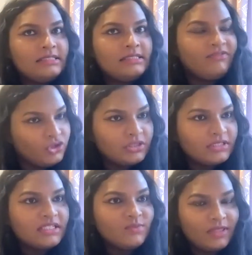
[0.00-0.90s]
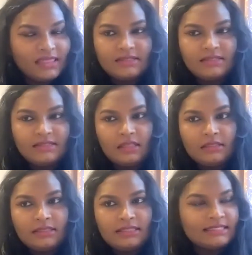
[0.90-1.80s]
difficulties with
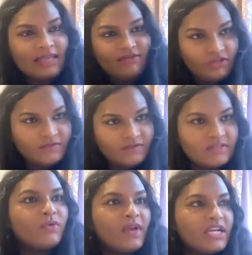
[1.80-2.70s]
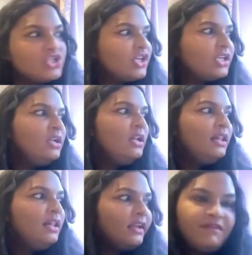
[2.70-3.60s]
this level of separation.
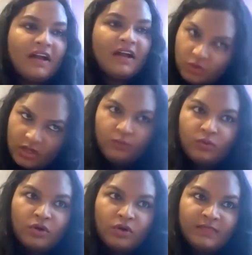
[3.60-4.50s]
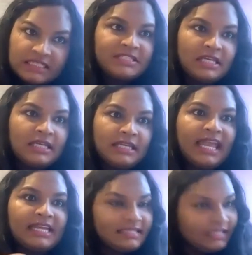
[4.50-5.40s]
In fact, on this particular
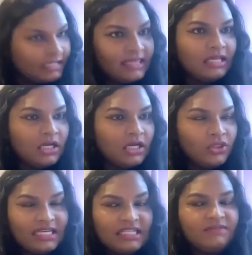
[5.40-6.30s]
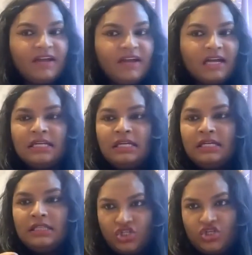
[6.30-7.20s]
case, on these facts,
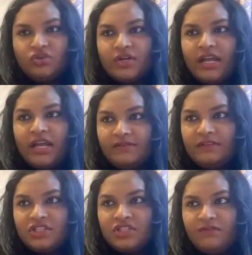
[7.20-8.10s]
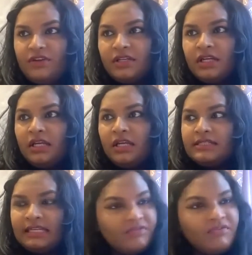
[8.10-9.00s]
the children have suffered
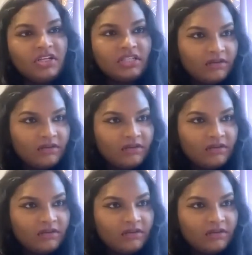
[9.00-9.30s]
significant